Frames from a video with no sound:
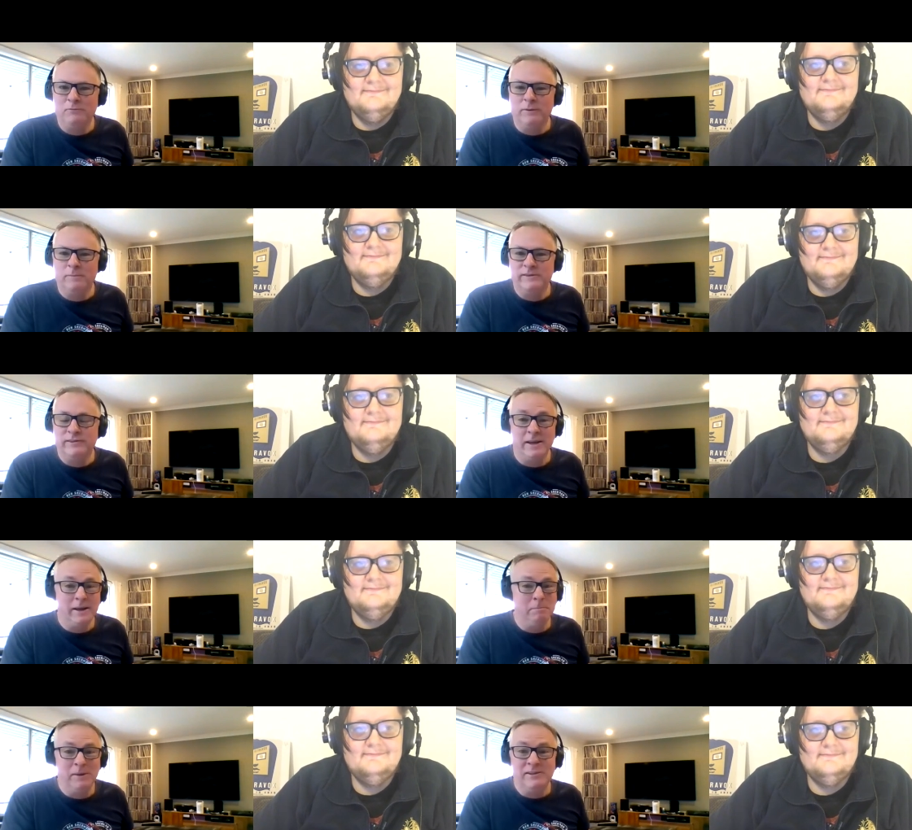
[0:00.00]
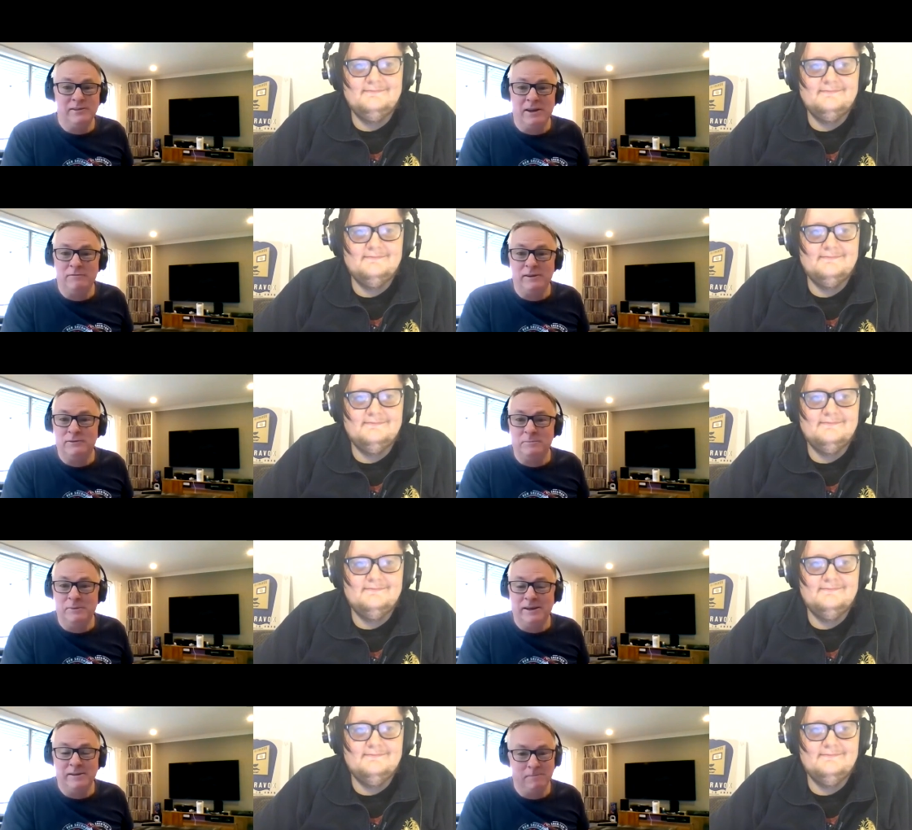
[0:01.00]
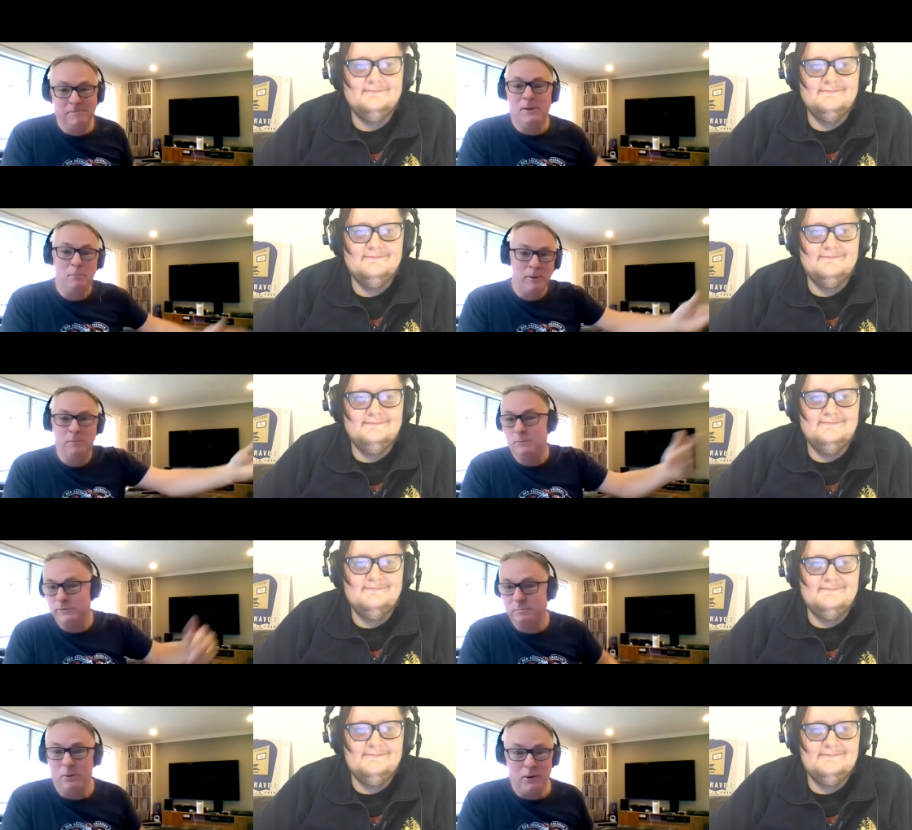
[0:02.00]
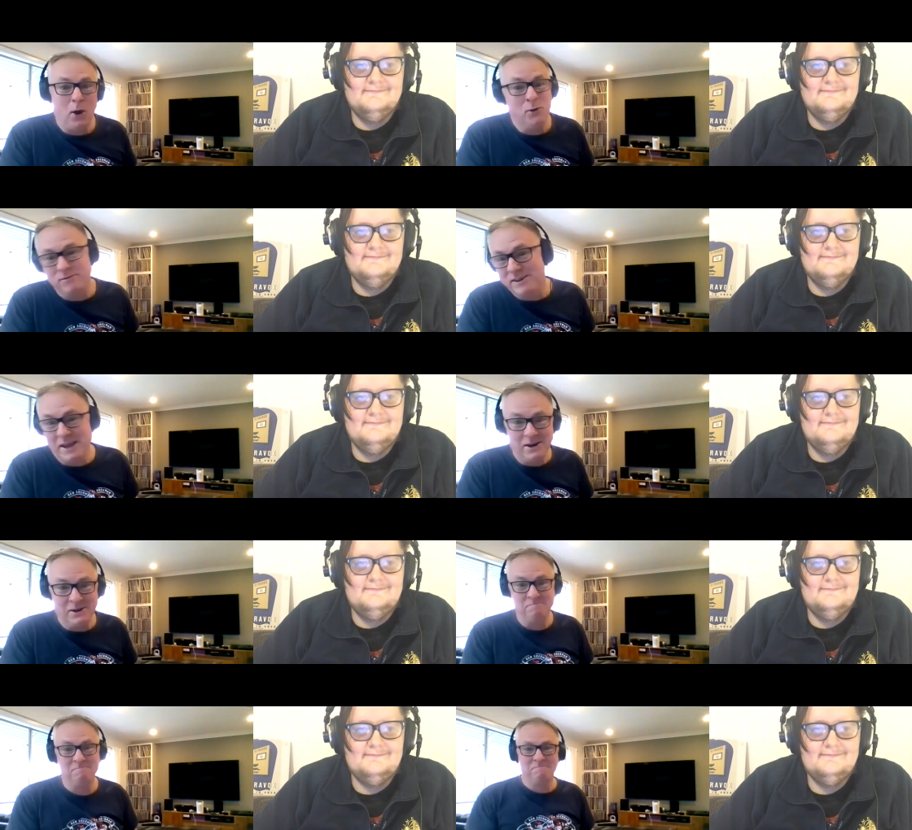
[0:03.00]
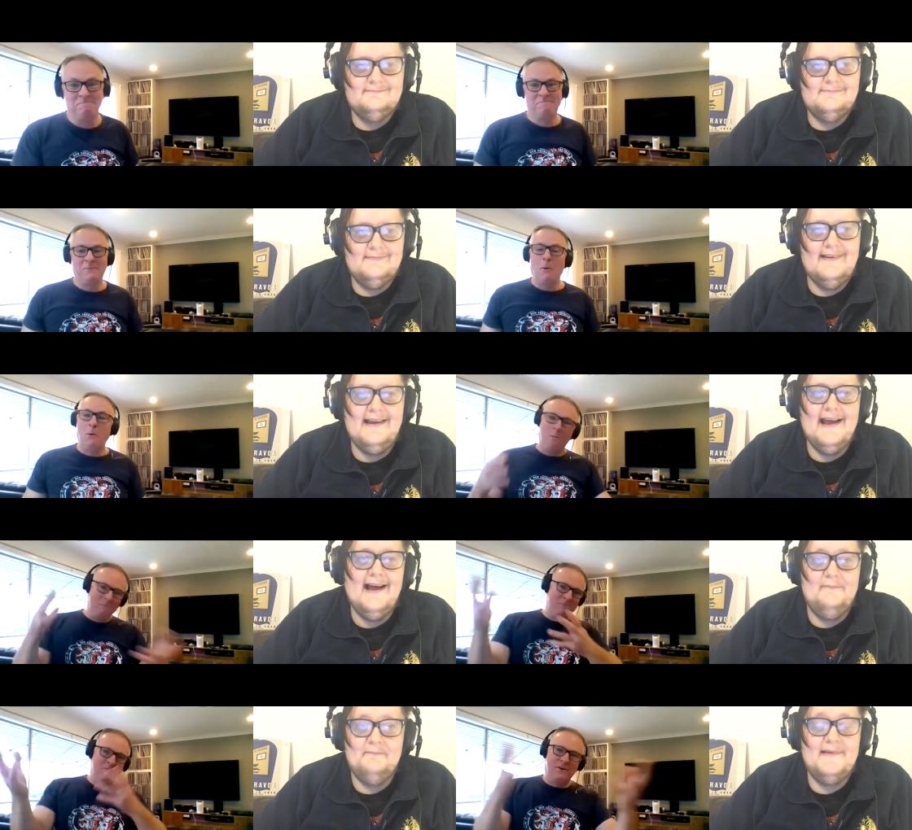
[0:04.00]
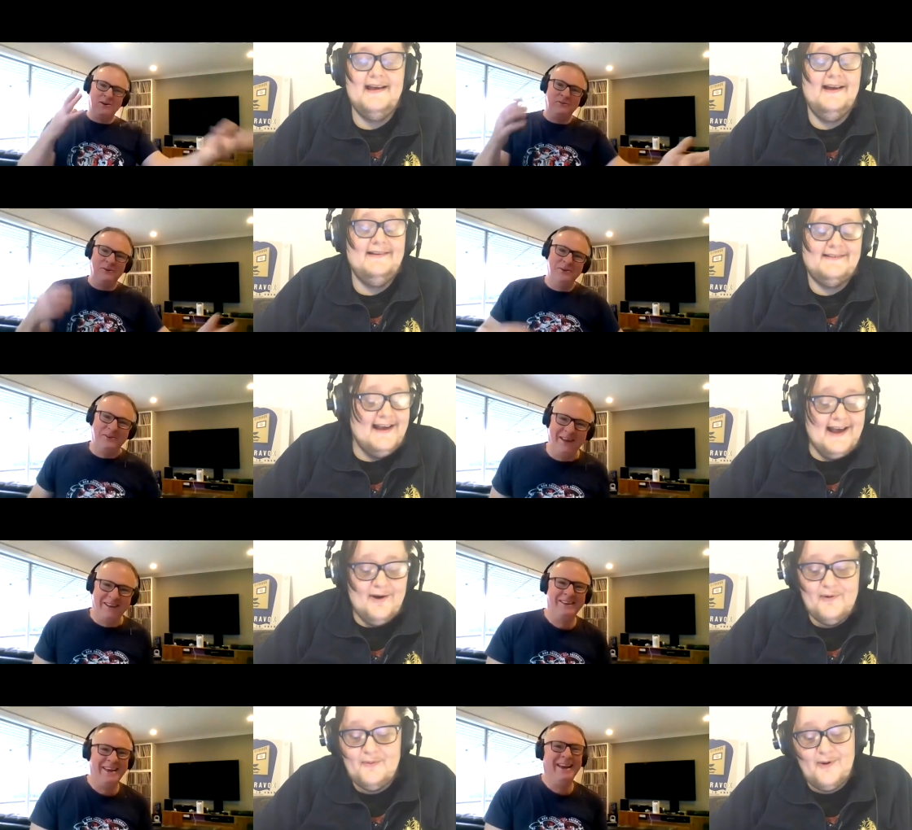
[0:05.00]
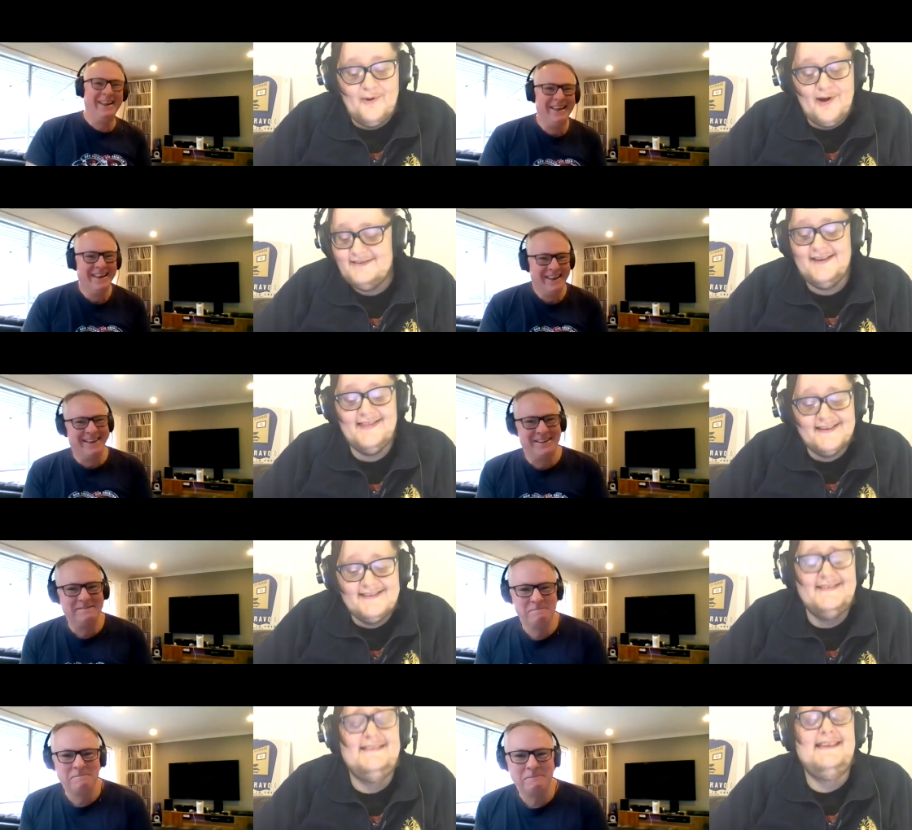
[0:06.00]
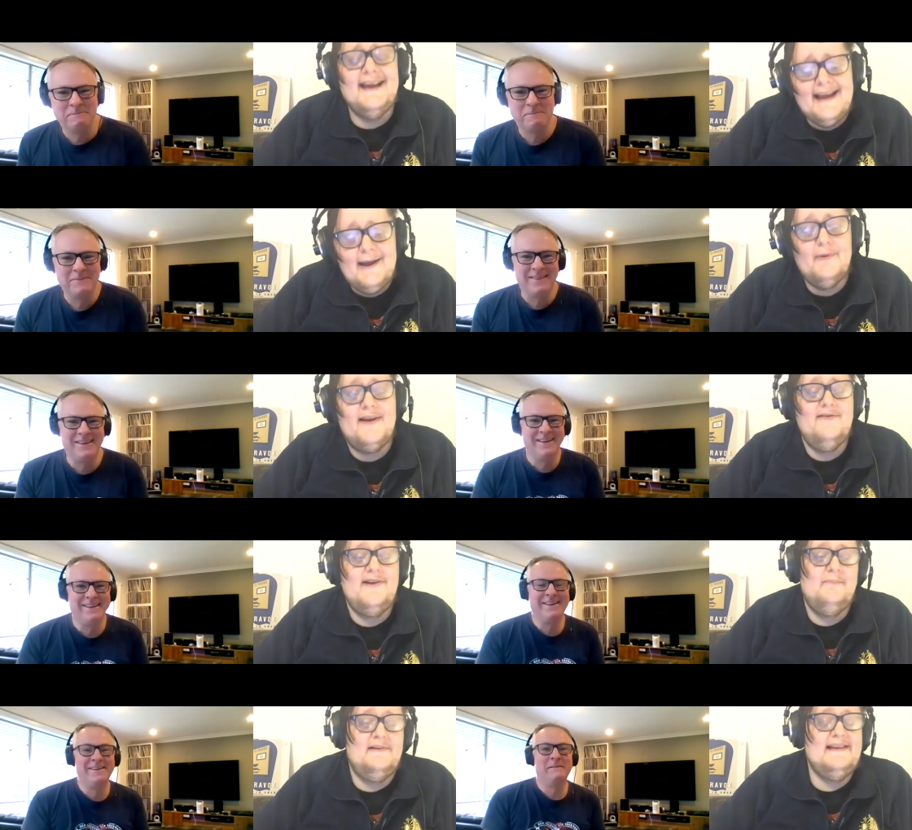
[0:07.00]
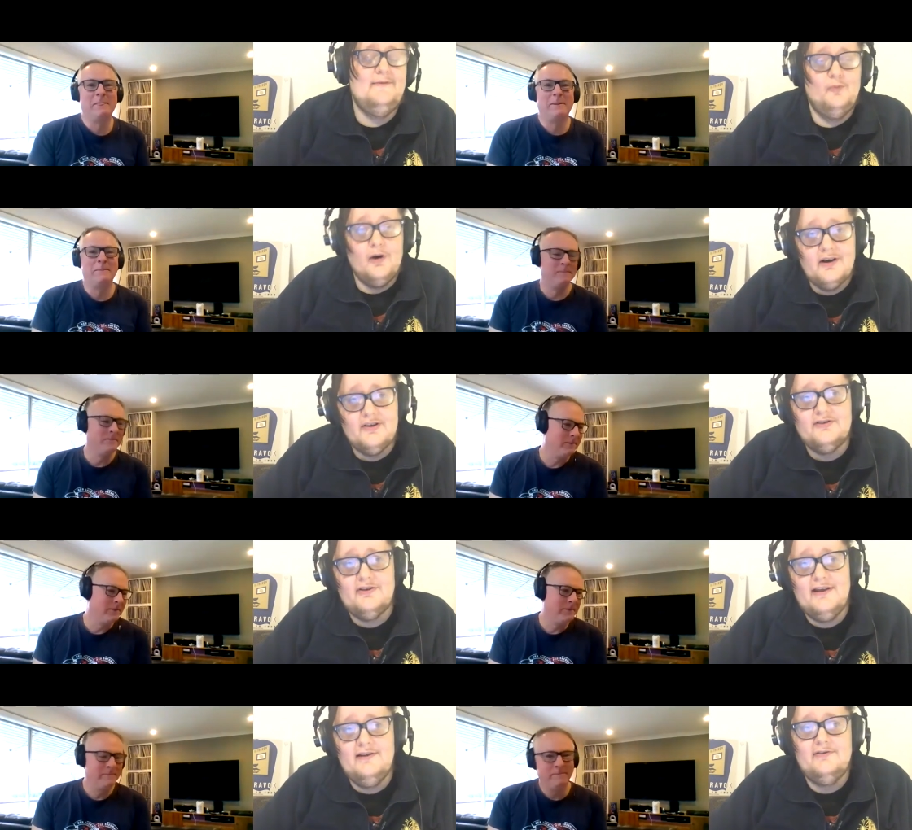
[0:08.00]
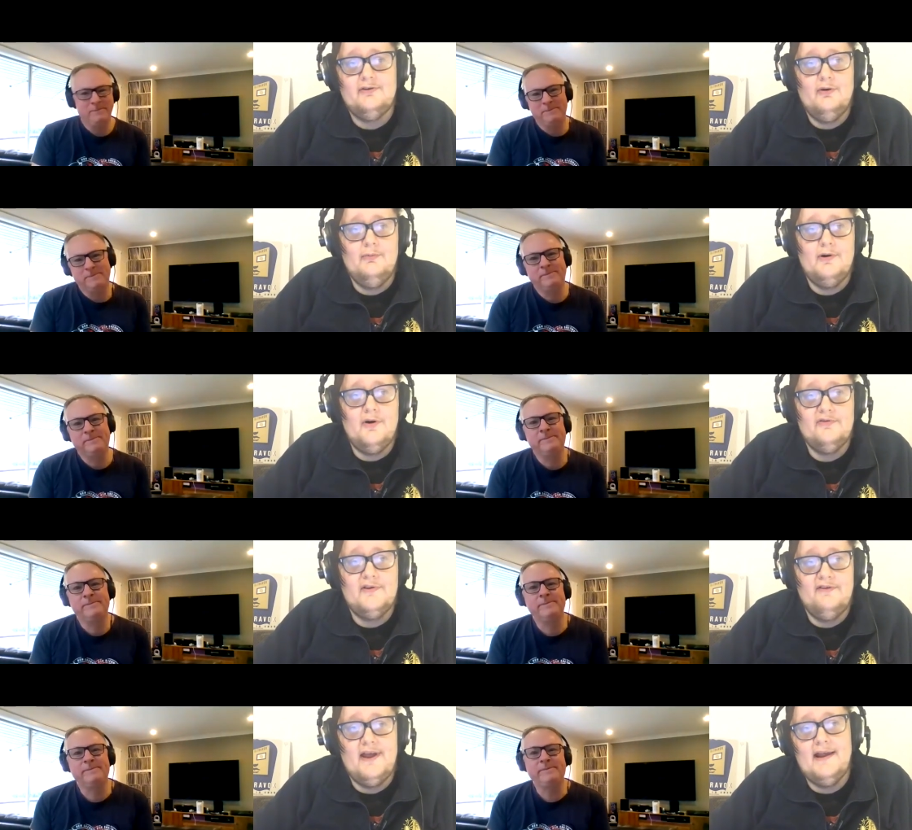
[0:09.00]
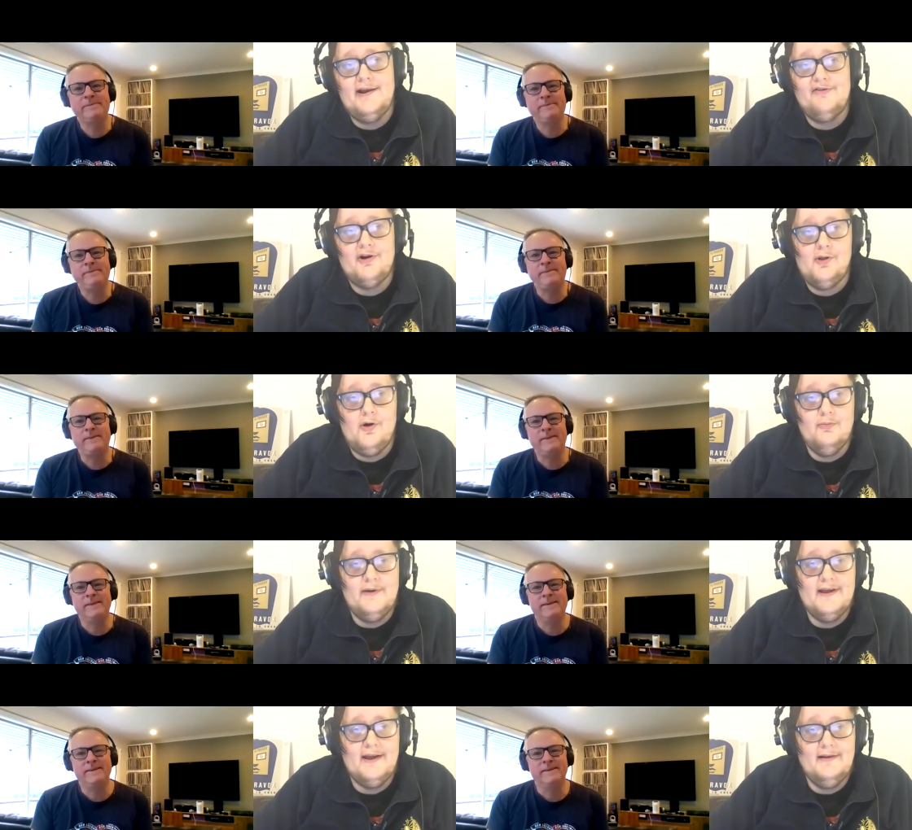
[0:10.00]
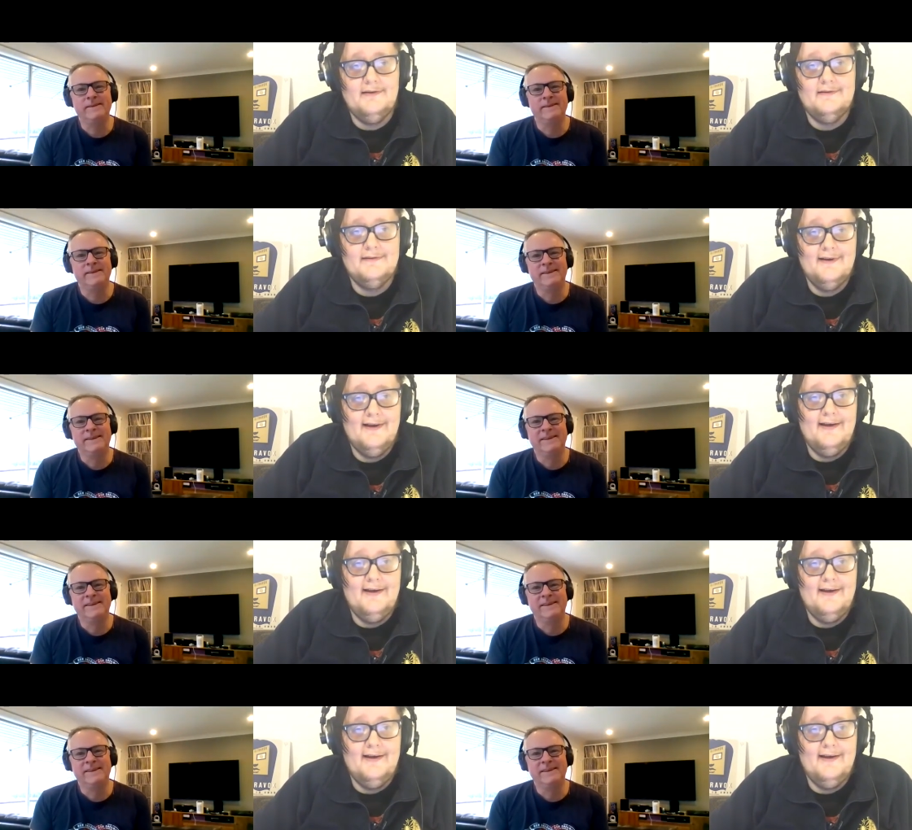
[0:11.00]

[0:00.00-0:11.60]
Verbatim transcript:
Speaker 1: go up to them and say, it means nothing to me, they'll probably respond, oh, Vienna. Yeah, yeah.
Speaker 2: well, to this day, when anybody in work says, "Oh, we're off to Vienna for a long weekend,"